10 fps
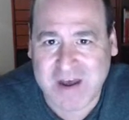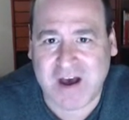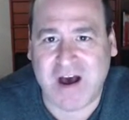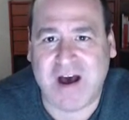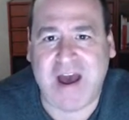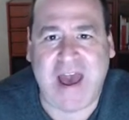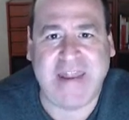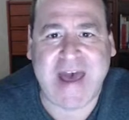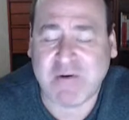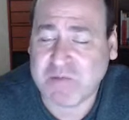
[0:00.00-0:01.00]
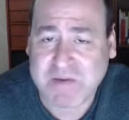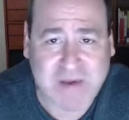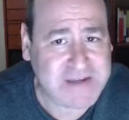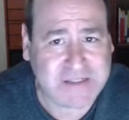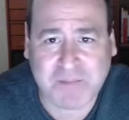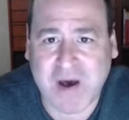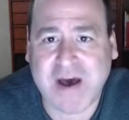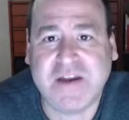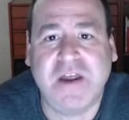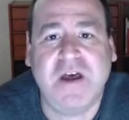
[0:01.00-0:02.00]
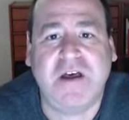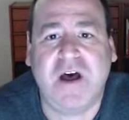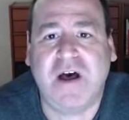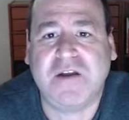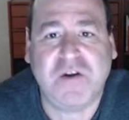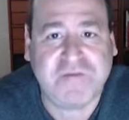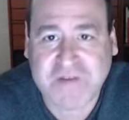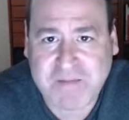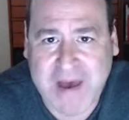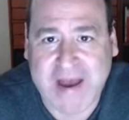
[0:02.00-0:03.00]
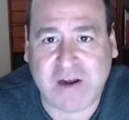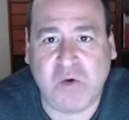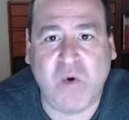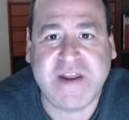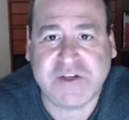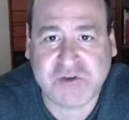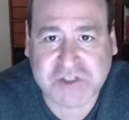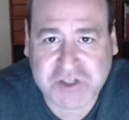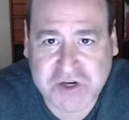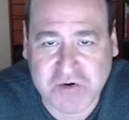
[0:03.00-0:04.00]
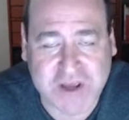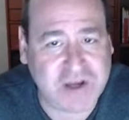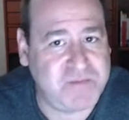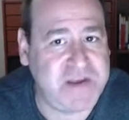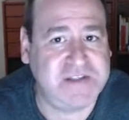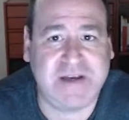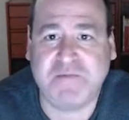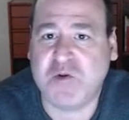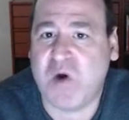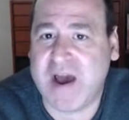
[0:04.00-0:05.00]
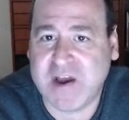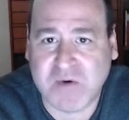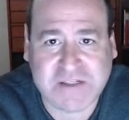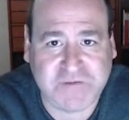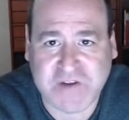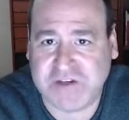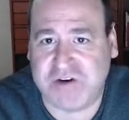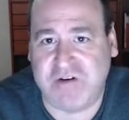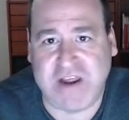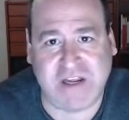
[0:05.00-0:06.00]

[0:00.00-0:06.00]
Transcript: And that will be based upon your feedback or what interests you. It could be some new iOS feature. It